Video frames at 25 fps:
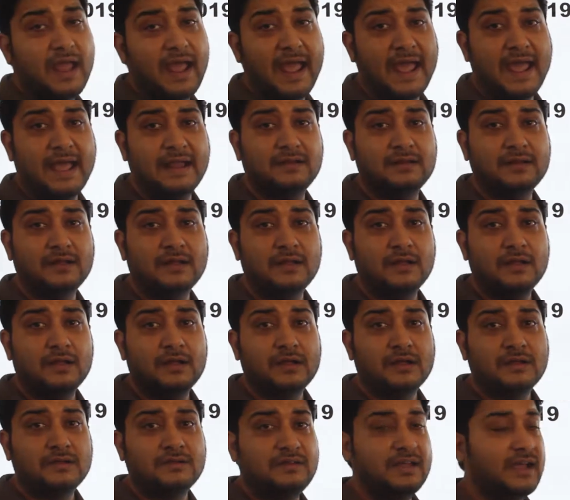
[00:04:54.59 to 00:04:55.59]
and
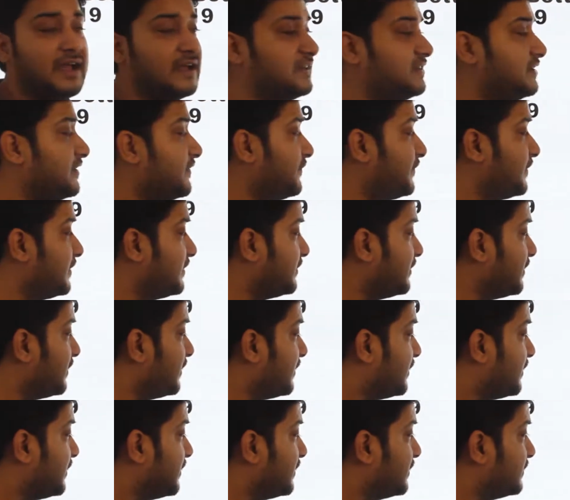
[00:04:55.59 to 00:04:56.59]
there are different
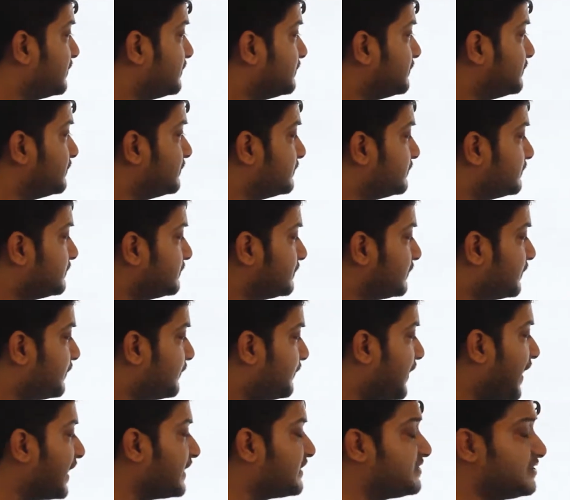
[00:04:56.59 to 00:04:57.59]

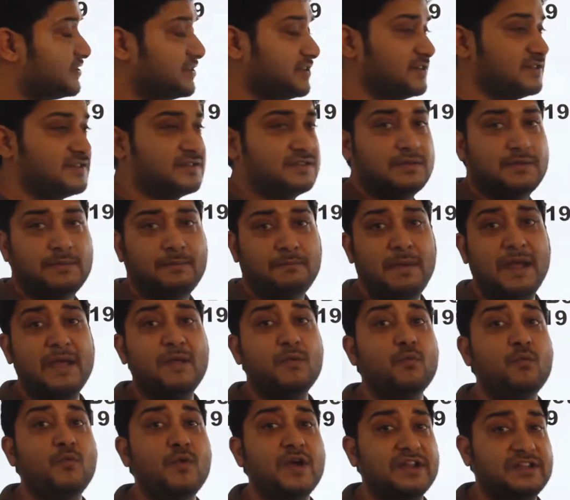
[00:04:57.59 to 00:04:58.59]
factors by
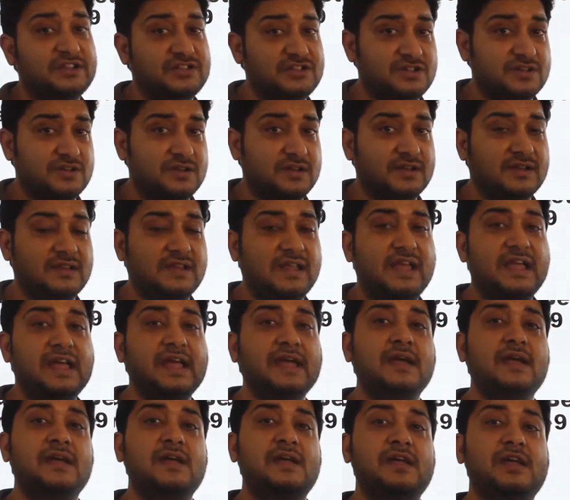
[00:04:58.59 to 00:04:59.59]
which
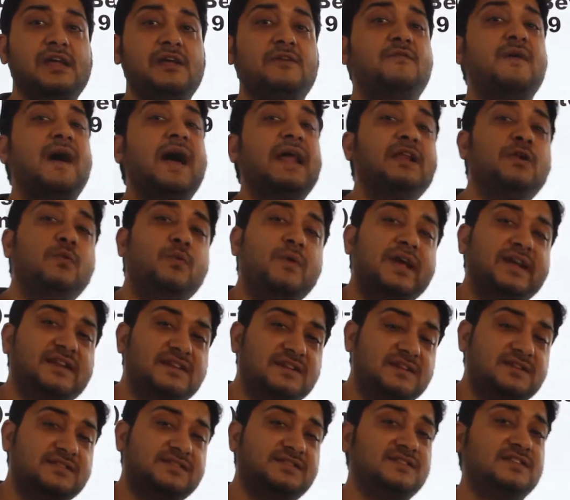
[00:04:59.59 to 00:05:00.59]
they evaluate
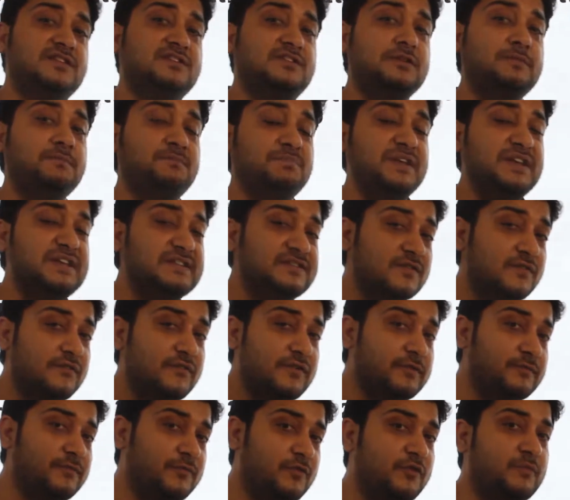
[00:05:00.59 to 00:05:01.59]
a certain piece of
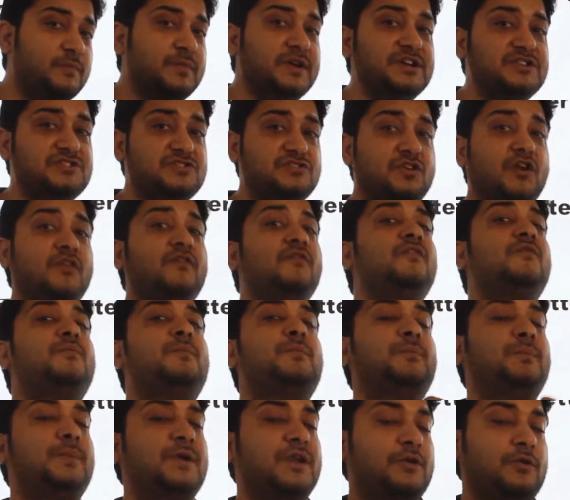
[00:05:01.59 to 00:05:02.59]
information of
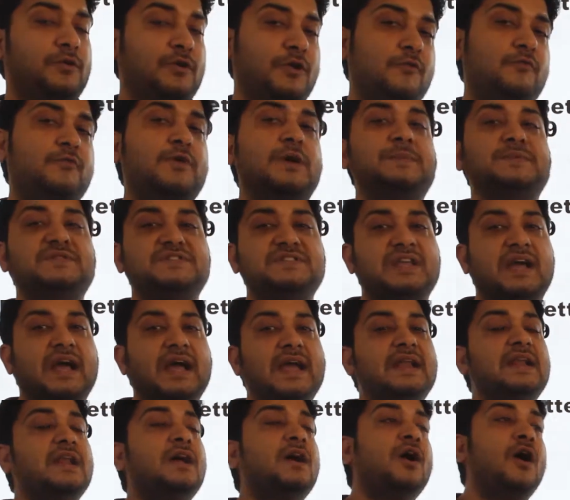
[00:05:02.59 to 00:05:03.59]
a particular
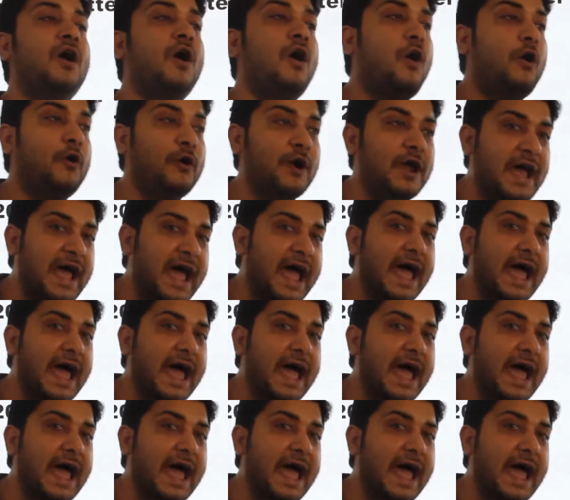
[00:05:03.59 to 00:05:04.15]
website or an